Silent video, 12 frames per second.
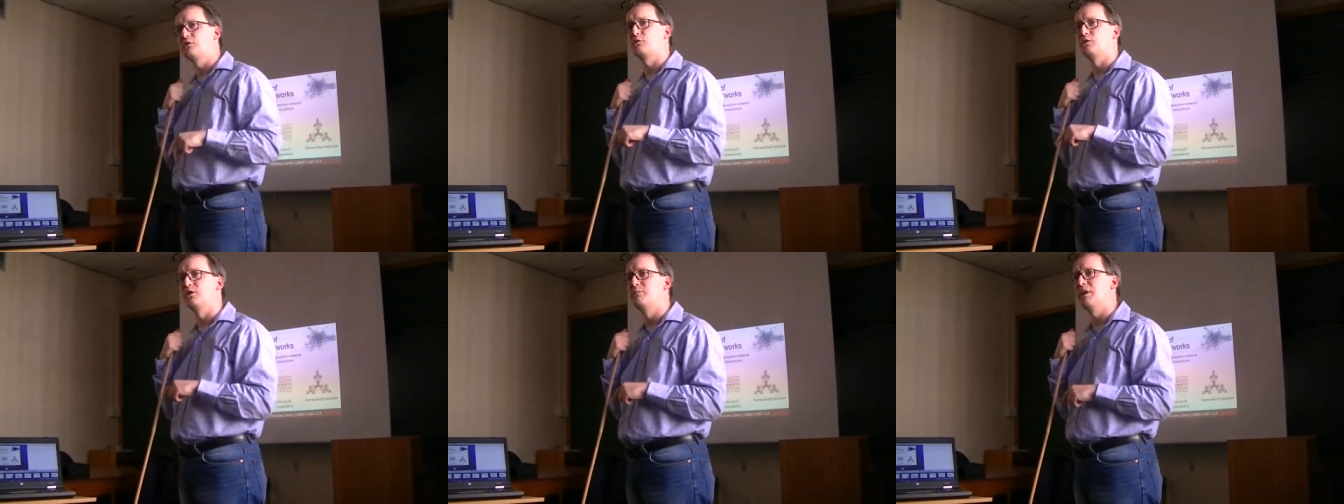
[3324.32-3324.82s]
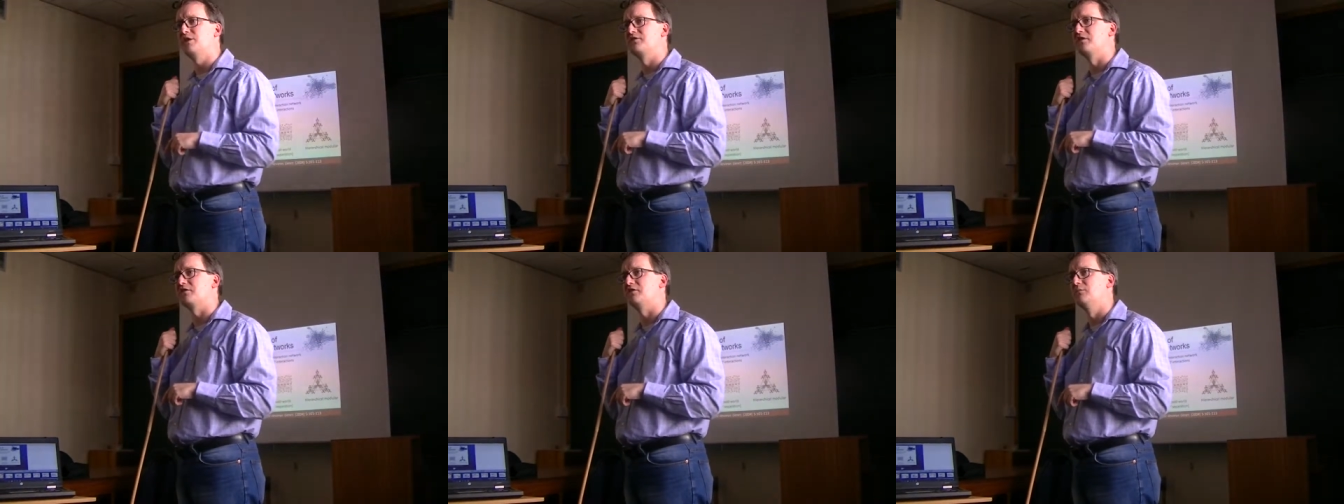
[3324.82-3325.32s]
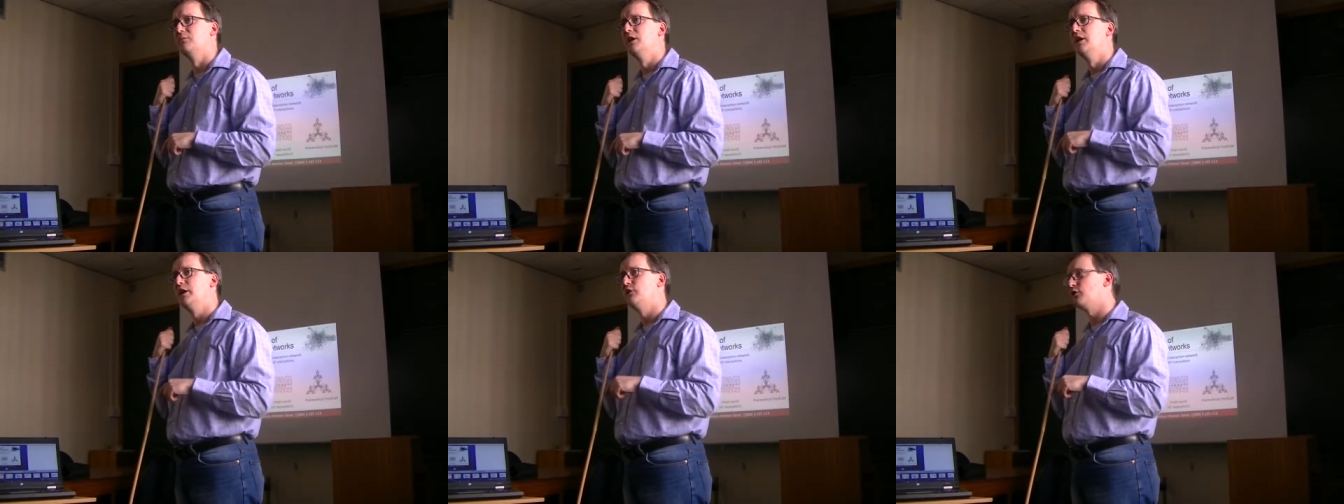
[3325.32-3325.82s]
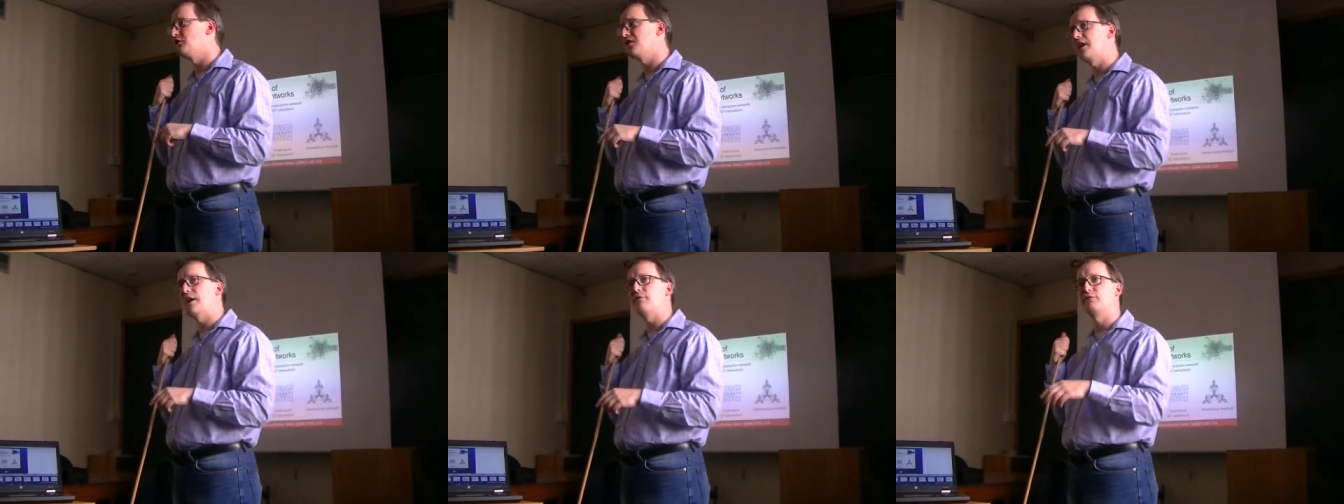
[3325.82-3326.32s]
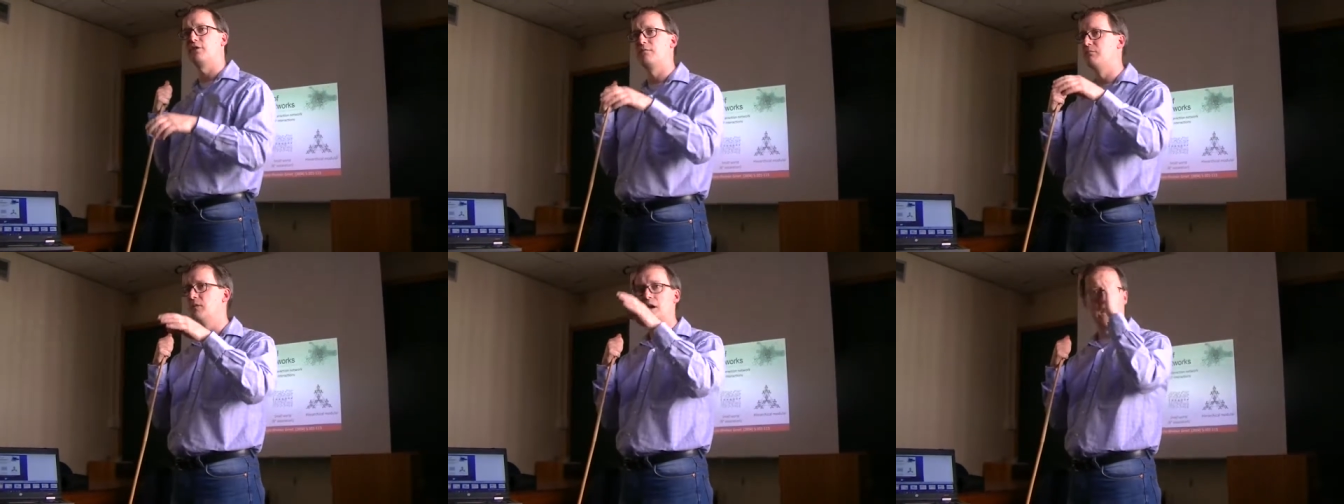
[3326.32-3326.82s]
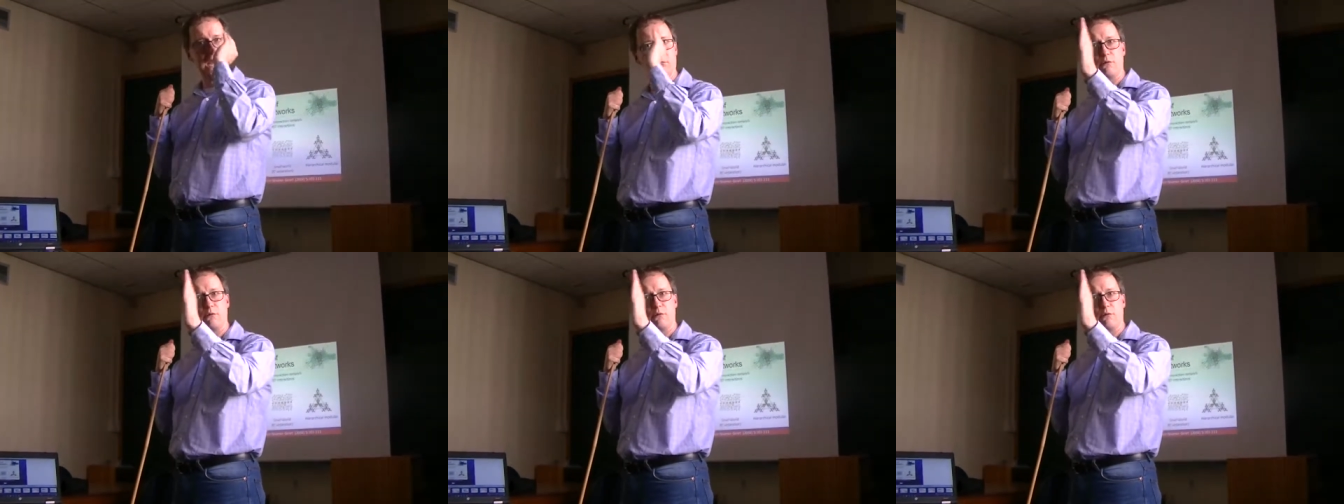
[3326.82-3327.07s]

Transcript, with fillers: through in the mail system in order to get from a